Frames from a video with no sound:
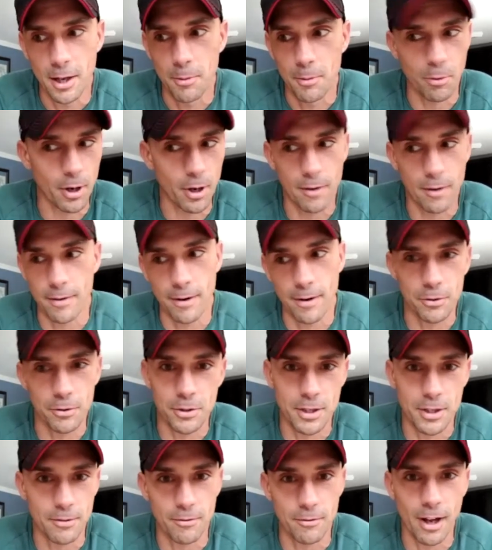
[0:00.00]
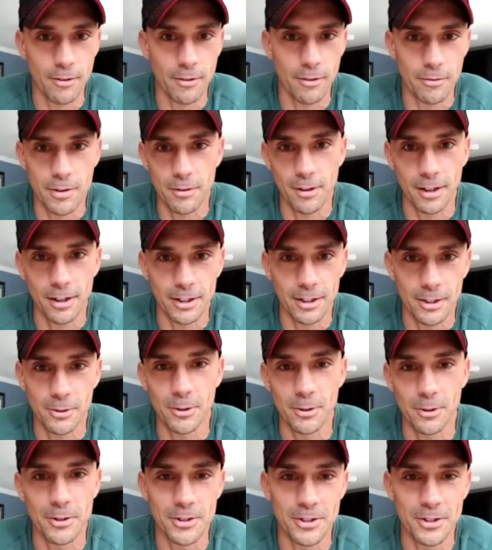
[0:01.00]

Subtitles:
but I've never seen flat feet like yours.